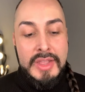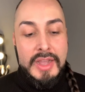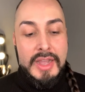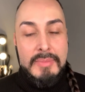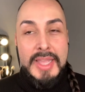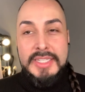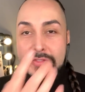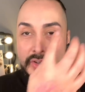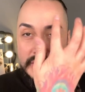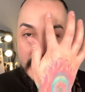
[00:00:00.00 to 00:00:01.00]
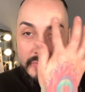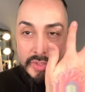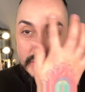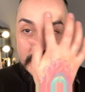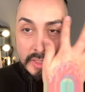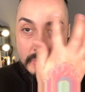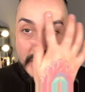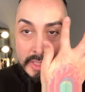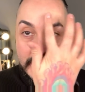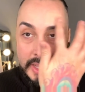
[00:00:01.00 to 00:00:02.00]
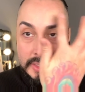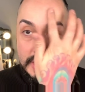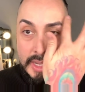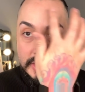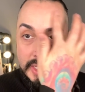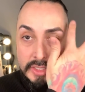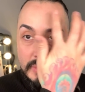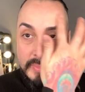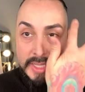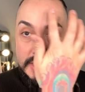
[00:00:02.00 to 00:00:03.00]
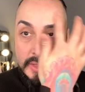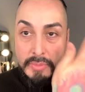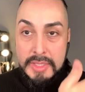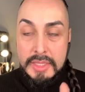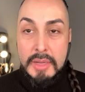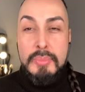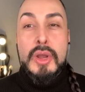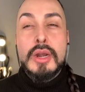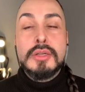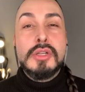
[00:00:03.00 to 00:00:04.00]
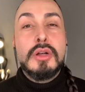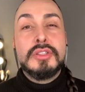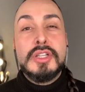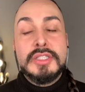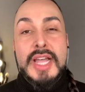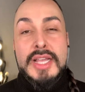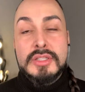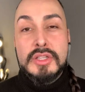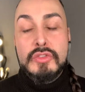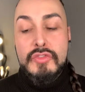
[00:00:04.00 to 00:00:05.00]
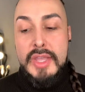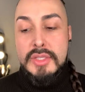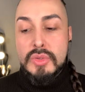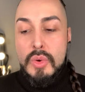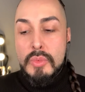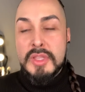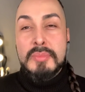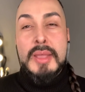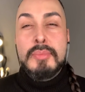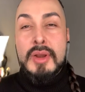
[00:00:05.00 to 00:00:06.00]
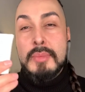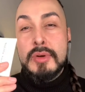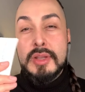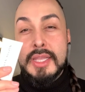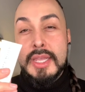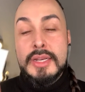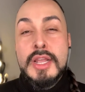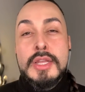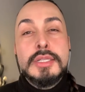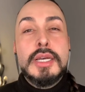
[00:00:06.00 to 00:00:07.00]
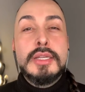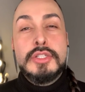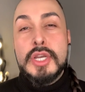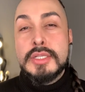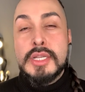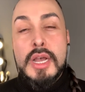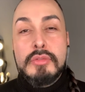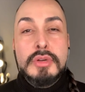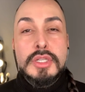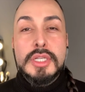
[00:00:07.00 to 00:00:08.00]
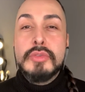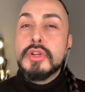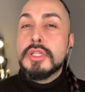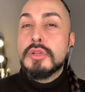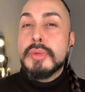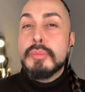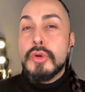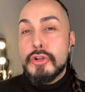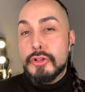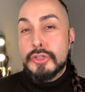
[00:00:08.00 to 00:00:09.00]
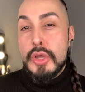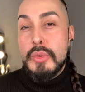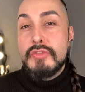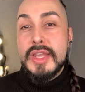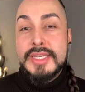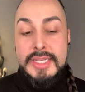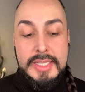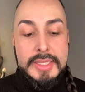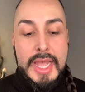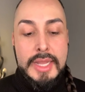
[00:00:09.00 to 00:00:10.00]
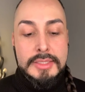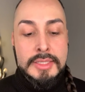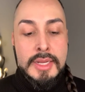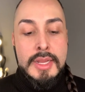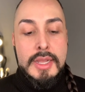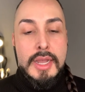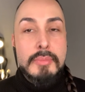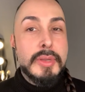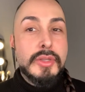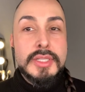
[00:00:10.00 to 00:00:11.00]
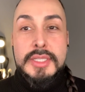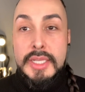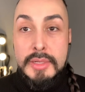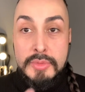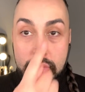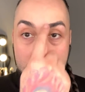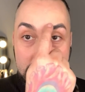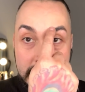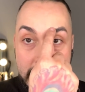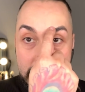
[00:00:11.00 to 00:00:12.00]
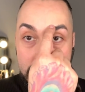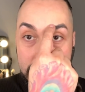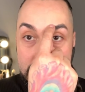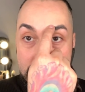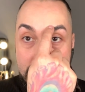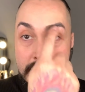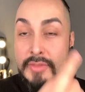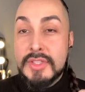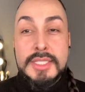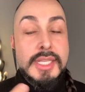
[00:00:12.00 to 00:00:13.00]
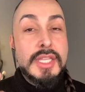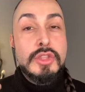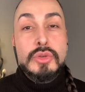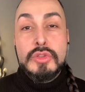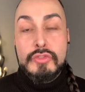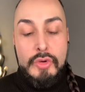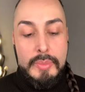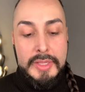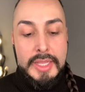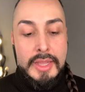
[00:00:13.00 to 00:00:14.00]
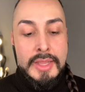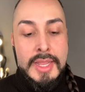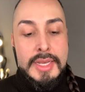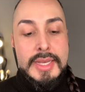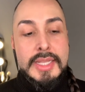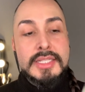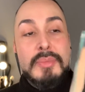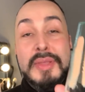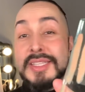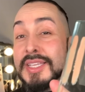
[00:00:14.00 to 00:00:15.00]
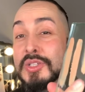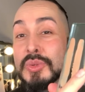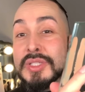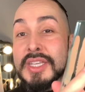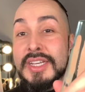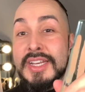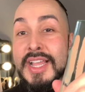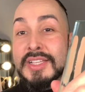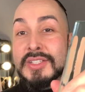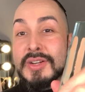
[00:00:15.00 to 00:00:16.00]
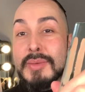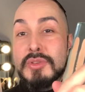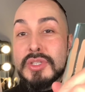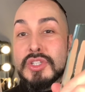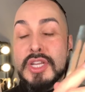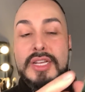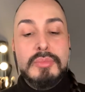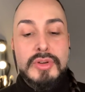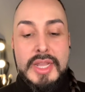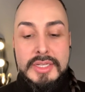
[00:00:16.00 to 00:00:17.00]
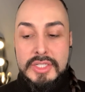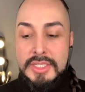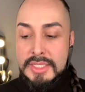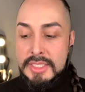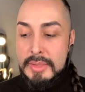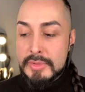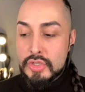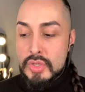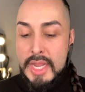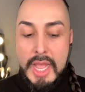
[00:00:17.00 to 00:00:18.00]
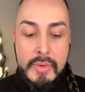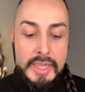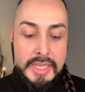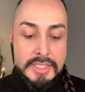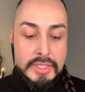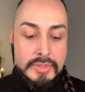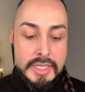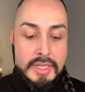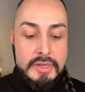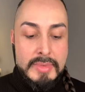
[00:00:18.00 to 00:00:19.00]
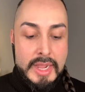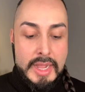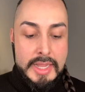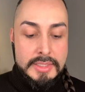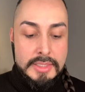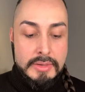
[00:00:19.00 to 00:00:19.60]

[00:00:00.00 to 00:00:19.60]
Um, I definitely have used this on my clients. I tend to mix it with a product called Glass Glow Face, or with my primer again, to adjust coverage and give it a little bit more glow if I need that. Um, but you can see it absorbs light. You don't see any of the skin through the formula. Next up is Sensual Skin Enhancer. I'm using shade number nine just to demonstrate how I like to use it under my eyes.